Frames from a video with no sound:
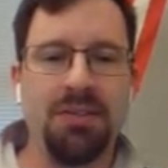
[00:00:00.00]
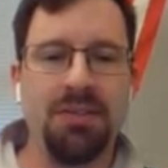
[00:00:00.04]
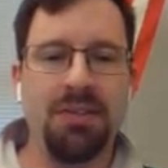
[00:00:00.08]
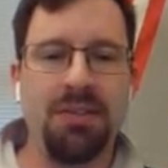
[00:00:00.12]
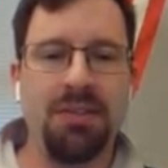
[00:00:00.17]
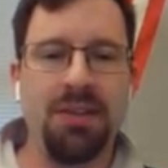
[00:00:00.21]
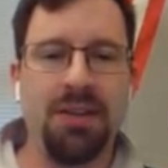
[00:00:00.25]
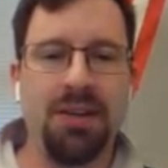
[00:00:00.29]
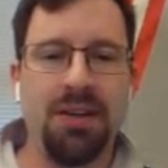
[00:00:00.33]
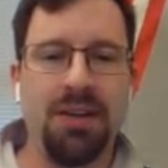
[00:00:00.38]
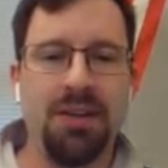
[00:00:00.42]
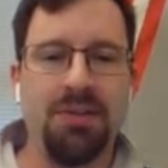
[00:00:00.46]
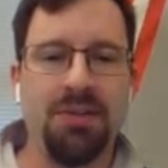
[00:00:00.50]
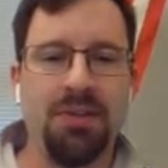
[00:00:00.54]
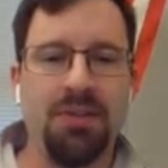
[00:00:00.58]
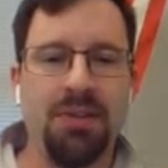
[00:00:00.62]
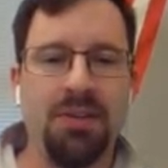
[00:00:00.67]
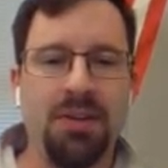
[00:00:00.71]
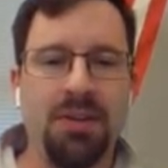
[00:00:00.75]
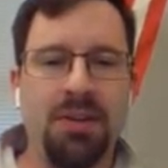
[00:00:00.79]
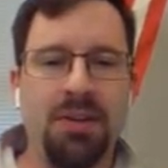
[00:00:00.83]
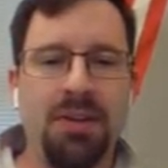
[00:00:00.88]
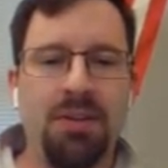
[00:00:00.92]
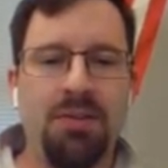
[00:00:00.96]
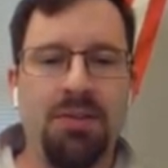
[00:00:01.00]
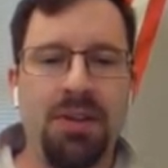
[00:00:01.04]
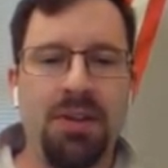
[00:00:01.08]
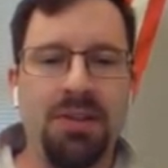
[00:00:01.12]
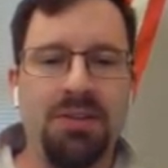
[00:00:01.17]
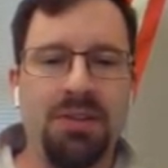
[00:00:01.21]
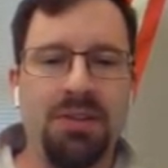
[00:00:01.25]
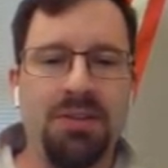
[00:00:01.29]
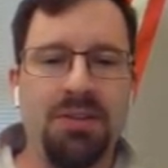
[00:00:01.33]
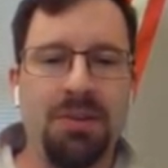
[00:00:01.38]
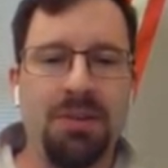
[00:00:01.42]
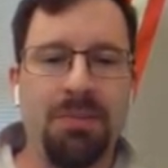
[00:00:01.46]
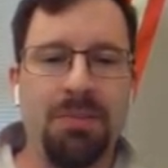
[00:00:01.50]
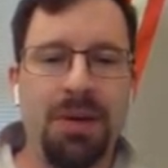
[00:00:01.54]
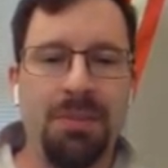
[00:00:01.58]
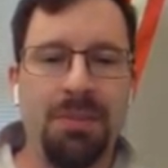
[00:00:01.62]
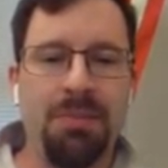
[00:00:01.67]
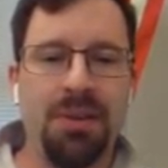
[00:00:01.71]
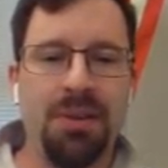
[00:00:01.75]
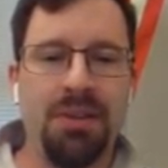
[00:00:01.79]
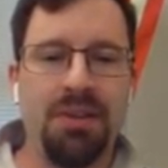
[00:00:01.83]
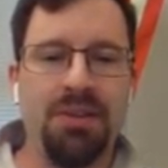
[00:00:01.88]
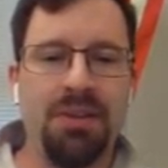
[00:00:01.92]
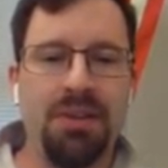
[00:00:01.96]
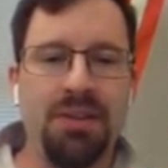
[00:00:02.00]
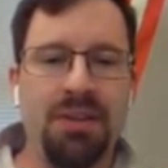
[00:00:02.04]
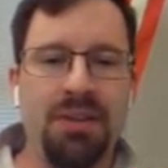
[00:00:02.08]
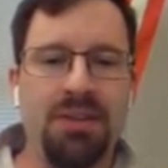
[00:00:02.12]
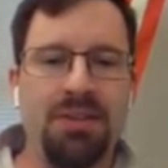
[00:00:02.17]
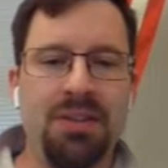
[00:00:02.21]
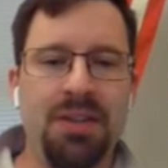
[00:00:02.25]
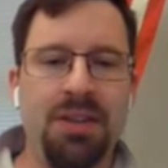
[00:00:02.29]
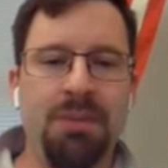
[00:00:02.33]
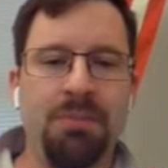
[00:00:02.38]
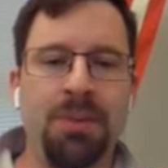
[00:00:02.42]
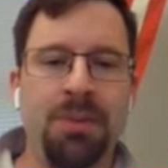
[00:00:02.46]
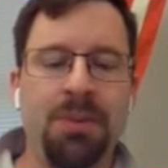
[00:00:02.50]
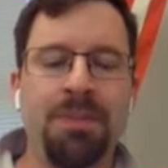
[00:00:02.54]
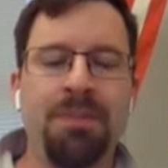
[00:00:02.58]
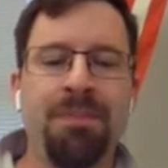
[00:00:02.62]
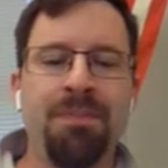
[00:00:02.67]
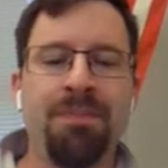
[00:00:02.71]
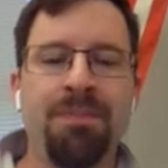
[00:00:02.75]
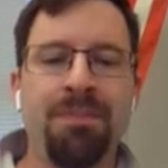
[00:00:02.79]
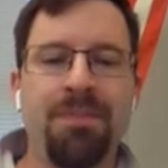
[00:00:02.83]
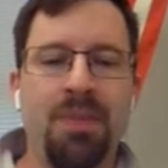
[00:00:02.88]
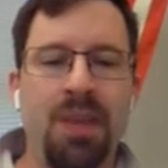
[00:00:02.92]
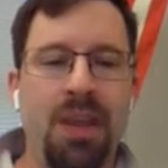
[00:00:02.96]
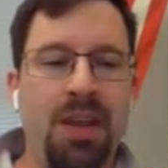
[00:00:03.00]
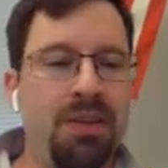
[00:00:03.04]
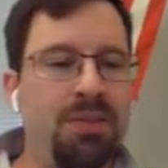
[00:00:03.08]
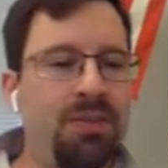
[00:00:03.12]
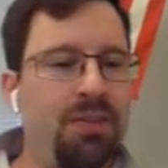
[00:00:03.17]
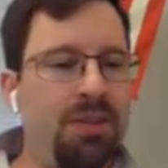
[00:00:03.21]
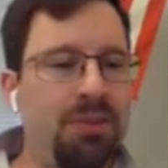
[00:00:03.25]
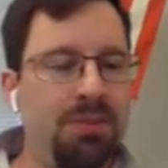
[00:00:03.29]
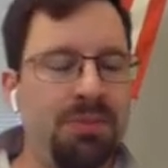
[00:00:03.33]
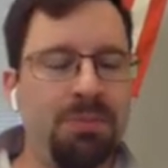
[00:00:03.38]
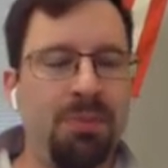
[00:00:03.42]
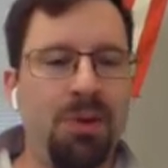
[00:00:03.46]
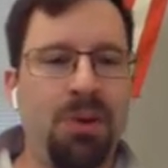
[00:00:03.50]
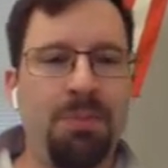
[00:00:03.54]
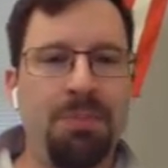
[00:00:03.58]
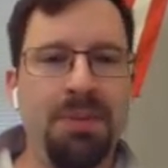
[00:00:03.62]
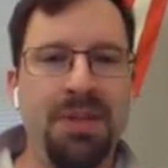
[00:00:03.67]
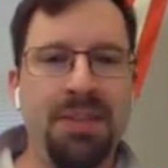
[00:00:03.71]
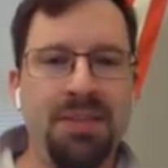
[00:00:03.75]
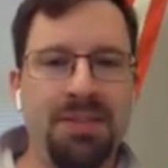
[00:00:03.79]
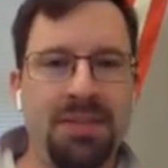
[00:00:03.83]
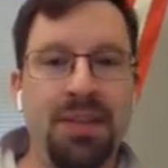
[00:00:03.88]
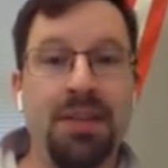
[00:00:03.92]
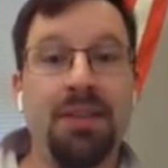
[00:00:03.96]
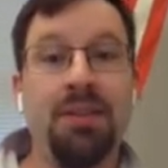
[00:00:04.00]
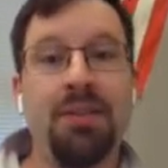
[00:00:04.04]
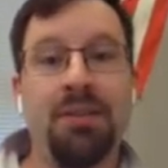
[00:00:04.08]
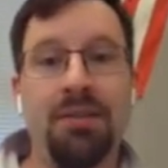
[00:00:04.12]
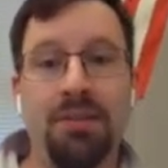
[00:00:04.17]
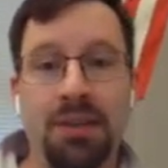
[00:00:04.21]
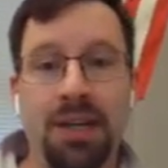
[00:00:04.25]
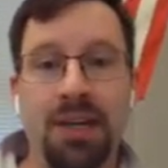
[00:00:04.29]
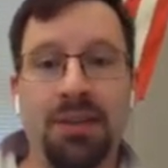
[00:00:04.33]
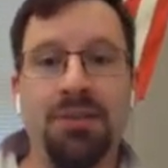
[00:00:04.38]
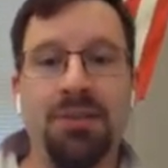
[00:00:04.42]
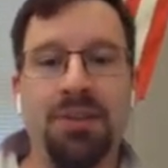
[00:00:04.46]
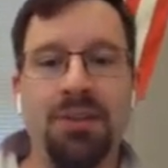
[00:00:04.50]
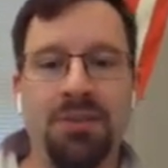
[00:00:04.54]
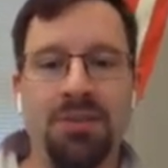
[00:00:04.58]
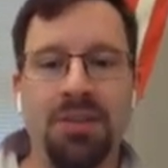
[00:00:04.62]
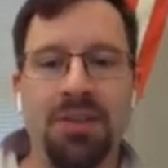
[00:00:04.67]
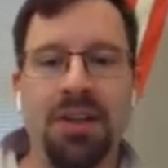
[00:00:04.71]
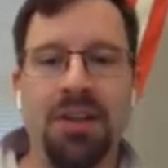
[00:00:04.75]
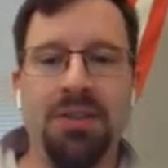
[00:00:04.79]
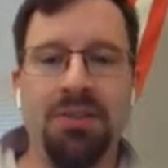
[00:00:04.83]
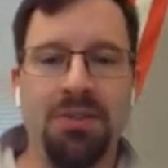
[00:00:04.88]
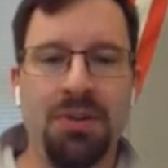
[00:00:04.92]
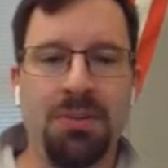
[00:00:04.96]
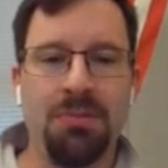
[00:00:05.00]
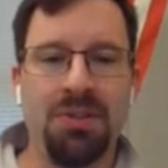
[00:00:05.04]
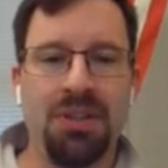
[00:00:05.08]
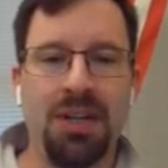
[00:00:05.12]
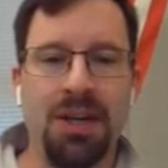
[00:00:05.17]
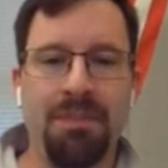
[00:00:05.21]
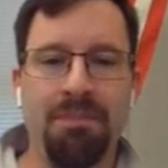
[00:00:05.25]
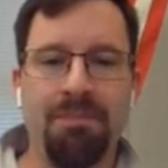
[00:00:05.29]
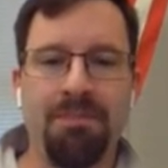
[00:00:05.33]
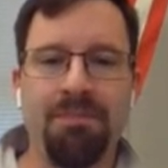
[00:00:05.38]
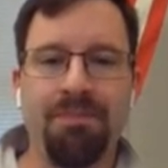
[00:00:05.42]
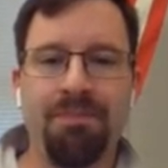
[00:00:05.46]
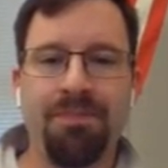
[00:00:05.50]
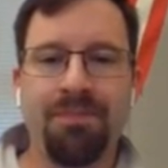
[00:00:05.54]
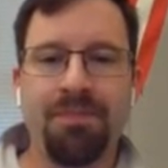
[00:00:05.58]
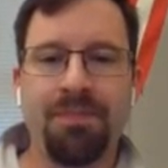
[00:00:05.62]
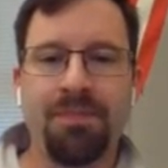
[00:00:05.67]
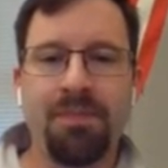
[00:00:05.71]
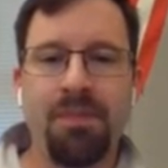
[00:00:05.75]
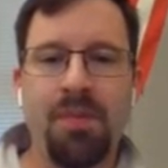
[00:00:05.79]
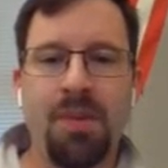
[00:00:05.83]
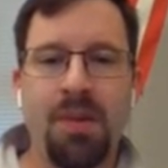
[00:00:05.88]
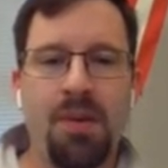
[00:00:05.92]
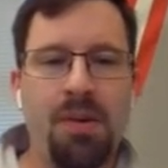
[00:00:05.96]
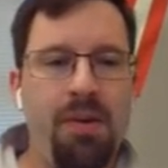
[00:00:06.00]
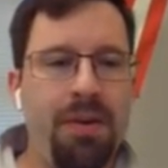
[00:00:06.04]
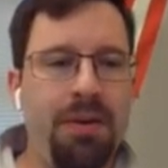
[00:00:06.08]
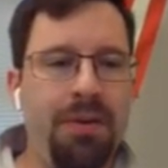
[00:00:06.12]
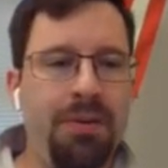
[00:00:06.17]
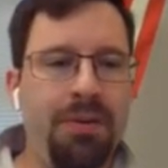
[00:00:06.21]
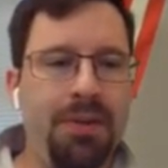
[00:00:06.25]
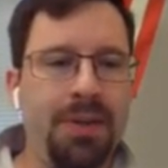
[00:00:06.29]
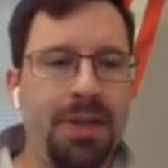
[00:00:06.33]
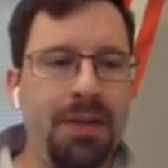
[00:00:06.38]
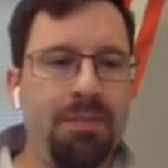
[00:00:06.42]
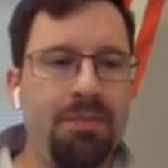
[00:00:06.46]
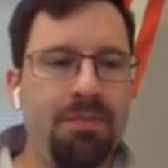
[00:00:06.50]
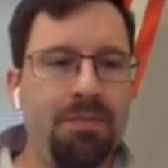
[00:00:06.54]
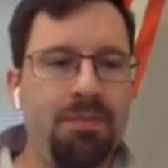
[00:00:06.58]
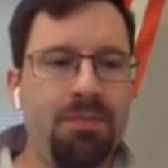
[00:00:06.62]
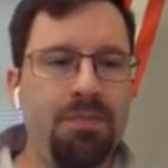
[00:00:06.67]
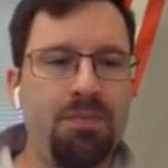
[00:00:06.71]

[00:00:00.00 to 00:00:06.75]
So the town, residents of a population, and the sample is a small piece that actually goes to the ice cream shop. Okay?